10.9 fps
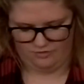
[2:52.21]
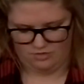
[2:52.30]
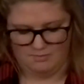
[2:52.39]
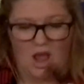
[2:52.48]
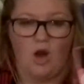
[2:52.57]

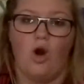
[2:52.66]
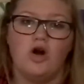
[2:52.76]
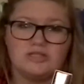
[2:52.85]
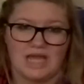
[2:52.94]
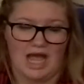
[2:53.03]
my
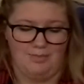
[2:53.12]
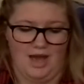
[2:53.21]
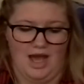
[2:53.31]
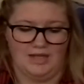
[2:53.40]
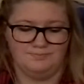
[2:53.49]
old
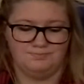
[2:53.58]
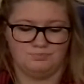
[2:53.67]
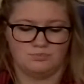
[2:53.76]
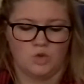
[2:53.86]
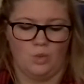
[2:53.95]
iPod,
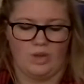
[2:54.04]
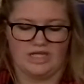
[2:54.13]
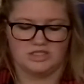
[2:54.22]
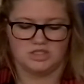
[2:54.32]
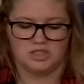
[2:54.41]

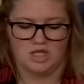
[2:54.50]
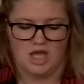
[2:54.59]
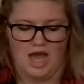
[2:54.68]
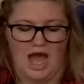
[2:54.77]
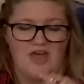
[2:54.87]
which
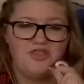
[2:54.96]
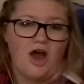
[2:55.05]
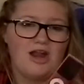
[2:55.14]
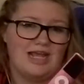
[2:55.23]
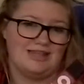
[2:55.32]
I
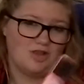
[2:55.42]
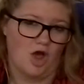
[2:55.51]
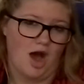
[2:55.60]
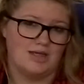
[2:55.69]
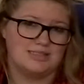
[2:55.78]
thought I had
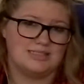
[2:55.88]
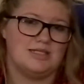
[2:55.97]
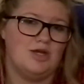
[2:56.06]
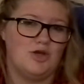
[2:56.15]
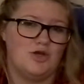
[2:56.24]
lost.
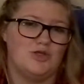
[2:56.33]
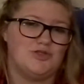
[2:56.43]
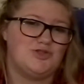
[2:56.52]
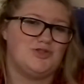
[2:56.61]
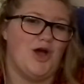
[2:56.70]

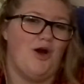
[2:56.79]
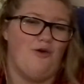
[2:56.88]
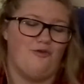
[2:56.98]
So